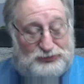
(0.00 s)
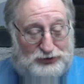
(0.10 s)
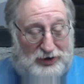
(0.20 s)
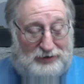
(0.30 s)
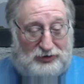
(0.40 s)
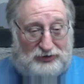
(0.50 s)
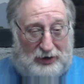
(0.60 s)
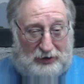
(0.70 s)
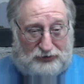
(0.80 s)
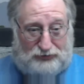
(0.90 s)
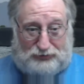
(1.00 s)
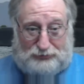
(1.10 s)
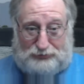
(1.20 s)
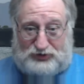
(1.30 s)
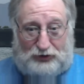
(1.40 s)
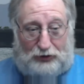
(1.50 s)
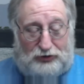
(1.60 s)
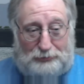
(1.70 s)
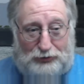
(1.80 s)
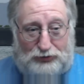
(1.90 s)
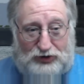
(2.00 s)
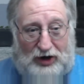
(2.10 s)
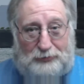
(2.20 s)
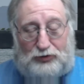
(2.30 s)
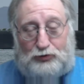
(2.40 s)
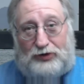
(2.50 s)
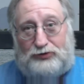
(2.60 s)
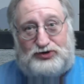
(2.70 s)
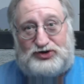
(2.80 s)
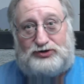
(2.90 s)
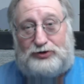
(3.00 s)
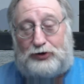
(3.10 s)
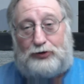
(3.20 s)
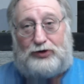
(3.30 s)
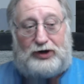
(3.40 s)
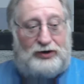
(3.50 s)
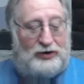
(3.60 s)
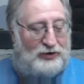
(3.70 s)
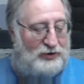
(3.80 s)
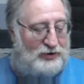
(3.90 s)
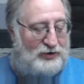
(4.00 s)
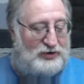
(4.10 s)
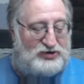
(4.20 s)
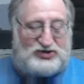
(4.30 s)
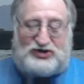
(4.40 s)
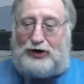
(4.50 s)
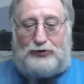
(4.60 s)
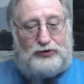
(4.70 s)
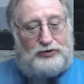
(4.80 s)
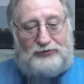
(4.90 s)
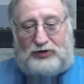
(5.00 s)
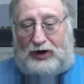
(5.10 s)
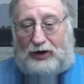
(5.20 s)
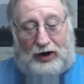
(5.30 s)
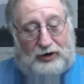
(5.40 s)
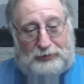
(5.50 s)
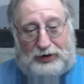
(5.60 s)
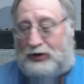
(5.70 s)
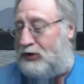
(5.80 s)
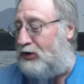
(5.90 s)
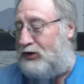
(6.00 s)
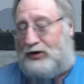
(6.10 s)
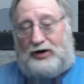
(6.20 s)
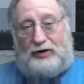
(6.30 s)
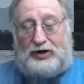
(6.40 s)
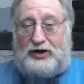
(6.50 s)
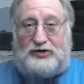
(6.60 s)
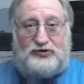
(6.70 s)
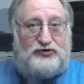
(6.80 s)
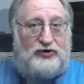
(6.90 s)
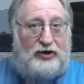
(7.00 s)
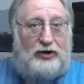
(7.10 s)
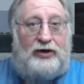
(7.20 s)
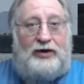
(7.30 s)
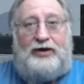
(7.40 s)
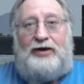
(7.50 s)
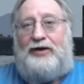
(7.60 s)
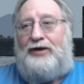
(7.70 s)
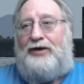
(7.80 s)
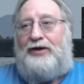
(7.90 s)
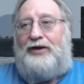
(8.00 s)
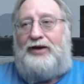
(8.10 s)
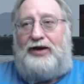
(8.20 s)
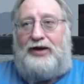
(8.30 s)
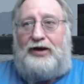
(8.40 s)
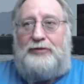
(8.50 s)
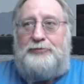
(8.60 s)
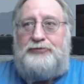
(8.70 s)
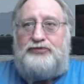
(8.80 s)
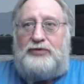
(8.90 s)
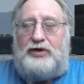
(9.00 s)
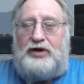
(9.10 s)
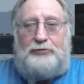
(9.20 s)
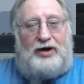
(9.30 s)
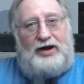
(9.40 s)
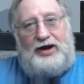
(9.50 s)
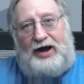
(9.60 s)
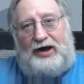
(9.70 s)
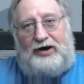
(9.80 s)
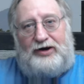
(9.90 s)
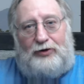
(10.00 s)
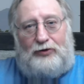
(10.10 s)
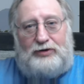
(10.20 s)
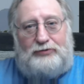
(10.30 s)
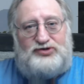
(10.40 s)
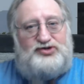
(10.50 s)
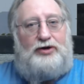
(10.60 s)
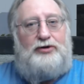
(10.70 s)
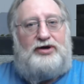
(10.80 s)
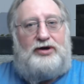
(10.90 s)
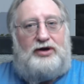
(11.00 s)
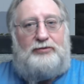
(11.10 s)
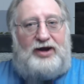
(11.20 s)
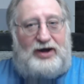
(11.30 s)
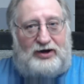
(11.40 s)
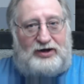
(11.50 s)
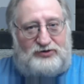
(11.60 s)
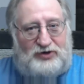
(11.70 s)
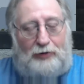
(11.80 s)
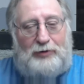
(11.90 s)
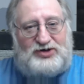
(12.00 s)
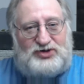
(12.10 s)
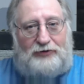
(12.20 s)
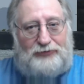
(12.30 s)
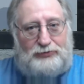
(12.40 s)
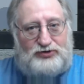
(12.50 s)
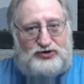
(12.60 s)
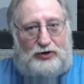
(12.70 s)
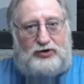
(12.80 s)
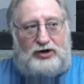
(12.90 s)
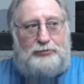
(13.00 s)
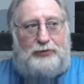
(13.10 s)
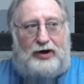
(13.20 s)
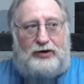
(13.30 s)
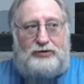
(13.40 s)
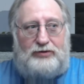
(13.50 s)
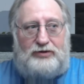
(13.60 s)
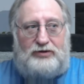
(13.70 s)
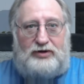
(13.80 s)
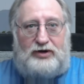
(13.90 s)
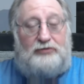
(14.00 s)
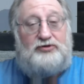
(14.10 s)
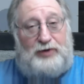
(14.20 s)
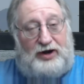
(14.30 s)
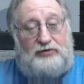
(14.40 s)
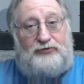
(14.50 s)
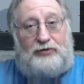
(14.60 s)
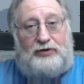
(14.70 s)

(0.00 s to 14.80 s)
with Navy dentists. Started in boot camp with one who just literally scared the living hell out of me. I mean, he just did. And in my head, I know he was joking. In my head, I can tell myself he was joking, but it was painful.